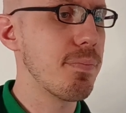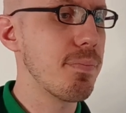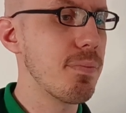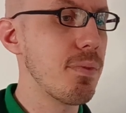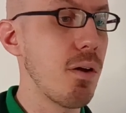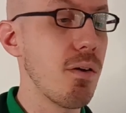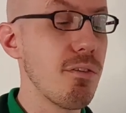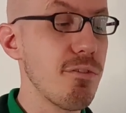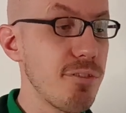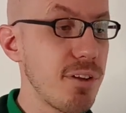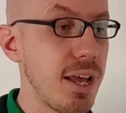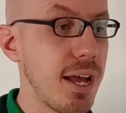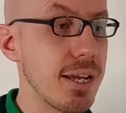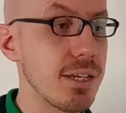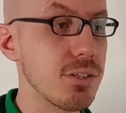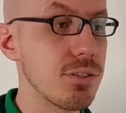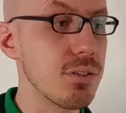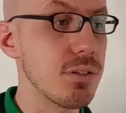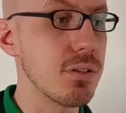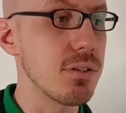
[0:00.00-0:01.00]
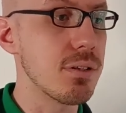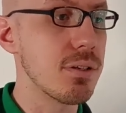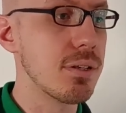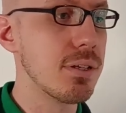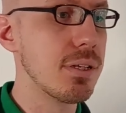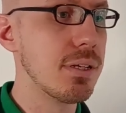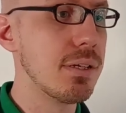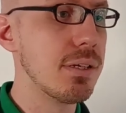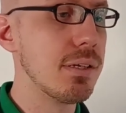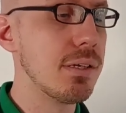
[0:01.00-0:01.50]
notification
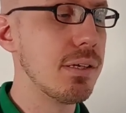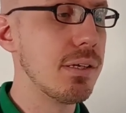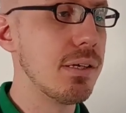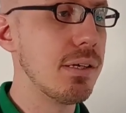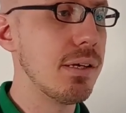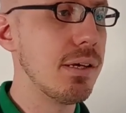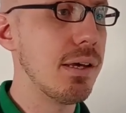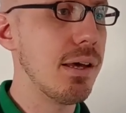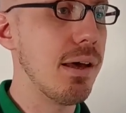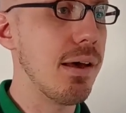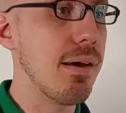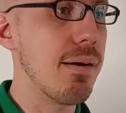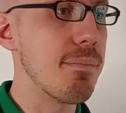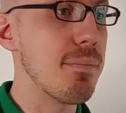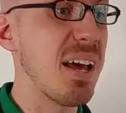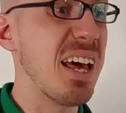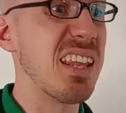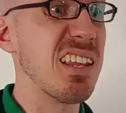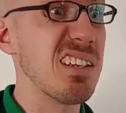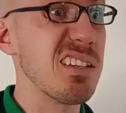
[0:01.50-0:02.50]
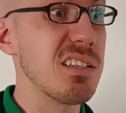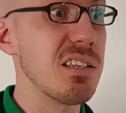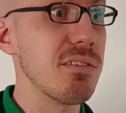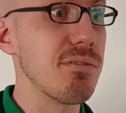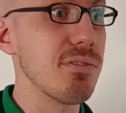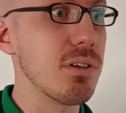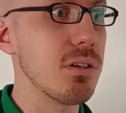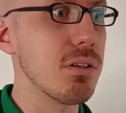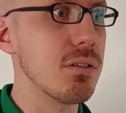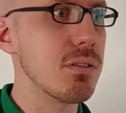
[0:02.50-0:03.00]
and the
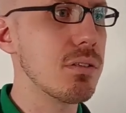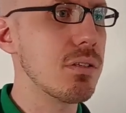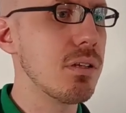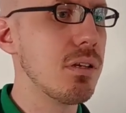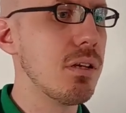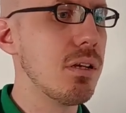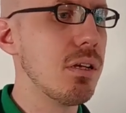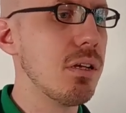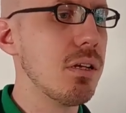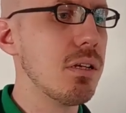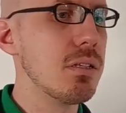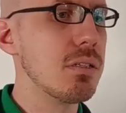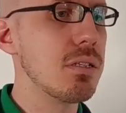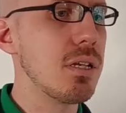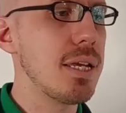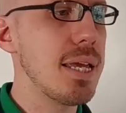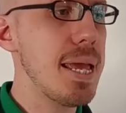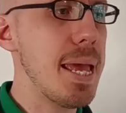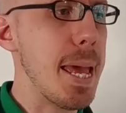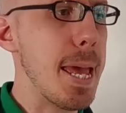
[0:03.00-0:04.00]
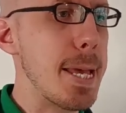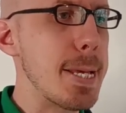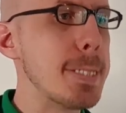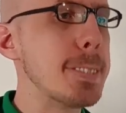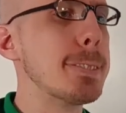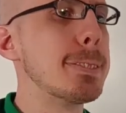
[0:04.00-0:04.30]
certificates. So yeah,